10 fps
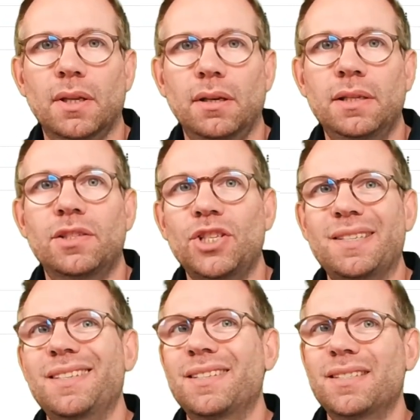It's
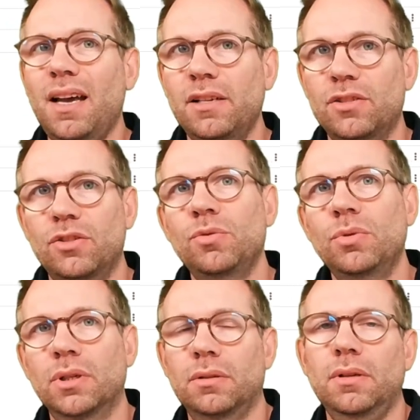just assigned
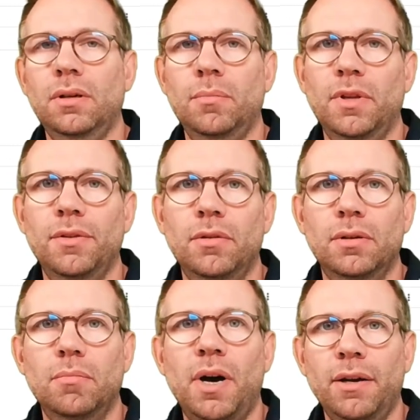to the
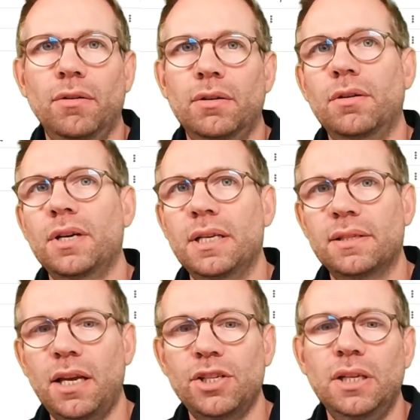my.org
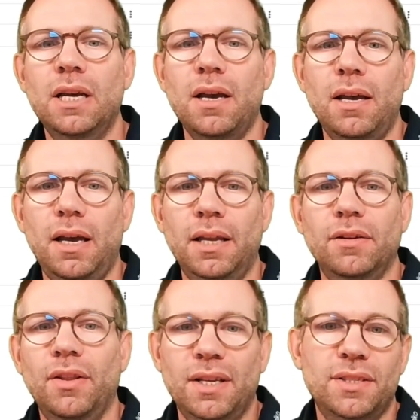organization, and
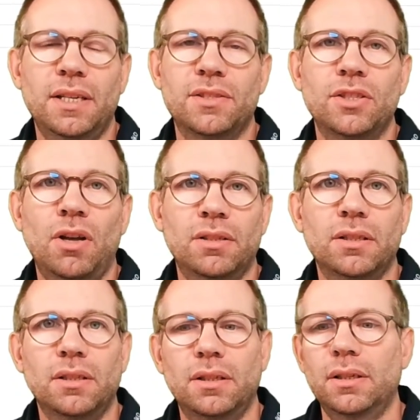thus it's not
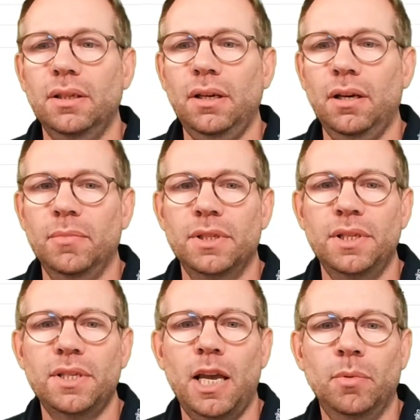
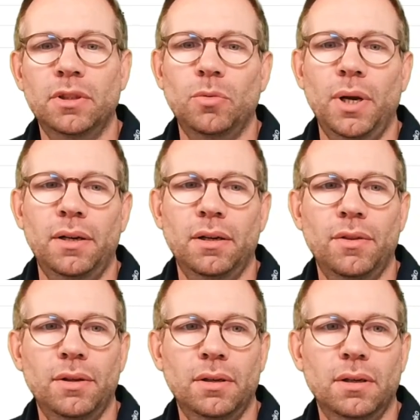disabled when
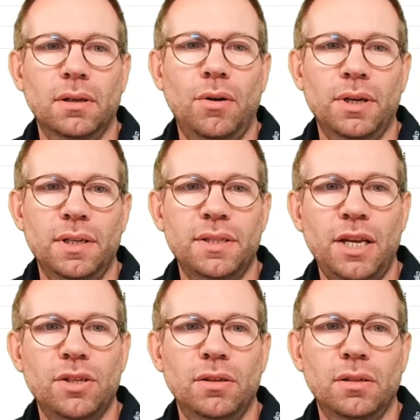the
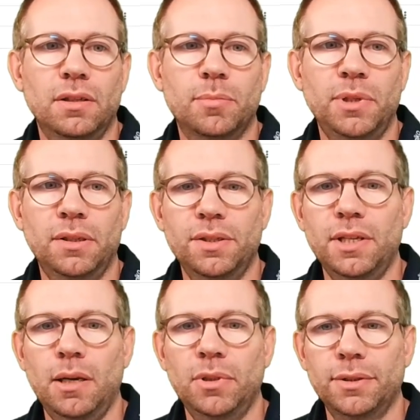organization is being
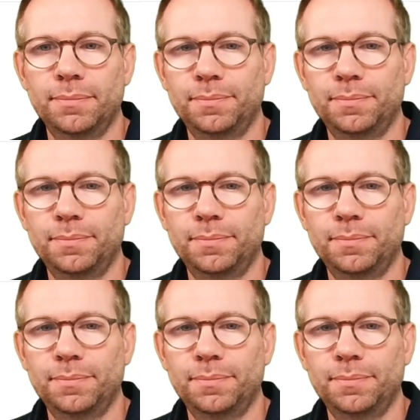disabled.